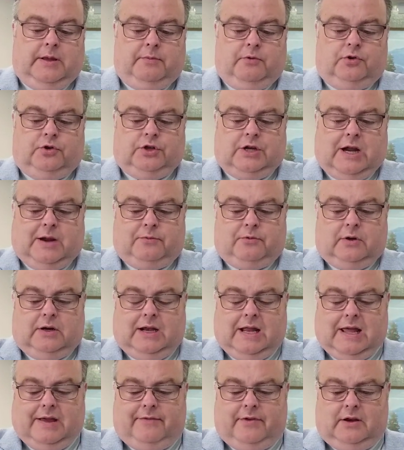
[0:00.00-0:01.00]
Hebrews chapter
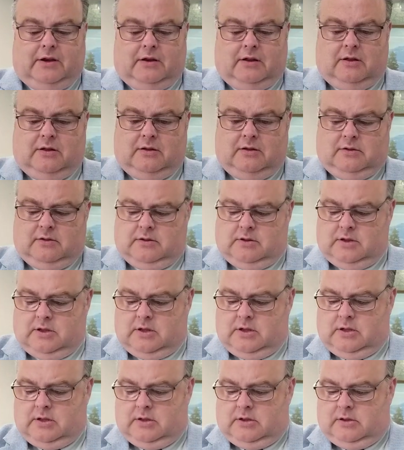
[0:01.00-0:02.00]
11.
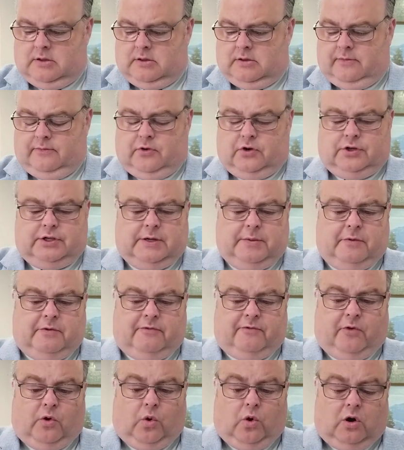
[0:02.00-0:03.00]
Verse number
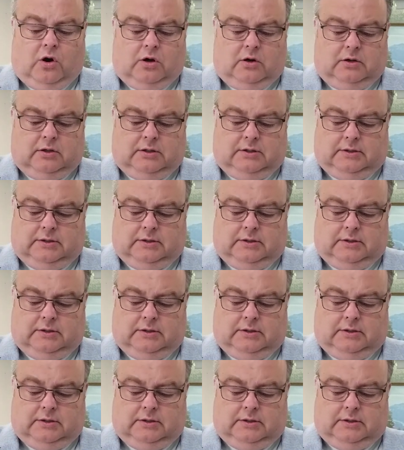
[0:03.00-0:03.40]
four.